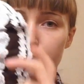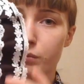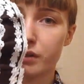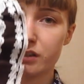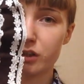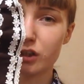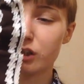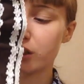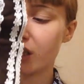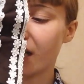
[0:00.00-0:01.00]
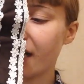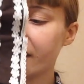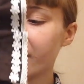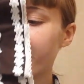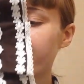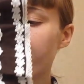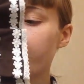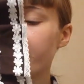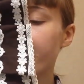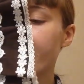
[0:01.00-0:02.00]
which I like on
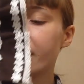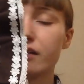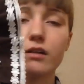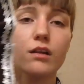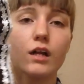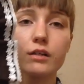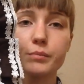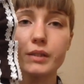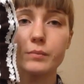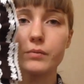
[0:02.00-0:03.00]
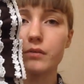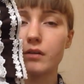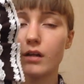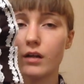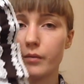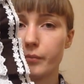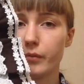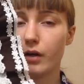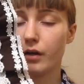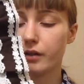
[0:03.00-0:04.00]
my head, and a lot of people
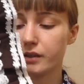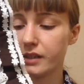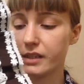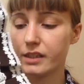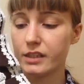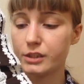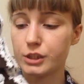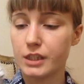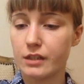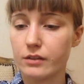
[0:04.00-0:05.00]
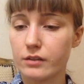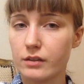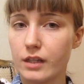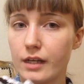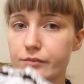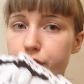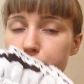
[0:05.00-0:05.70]
on the EGL Live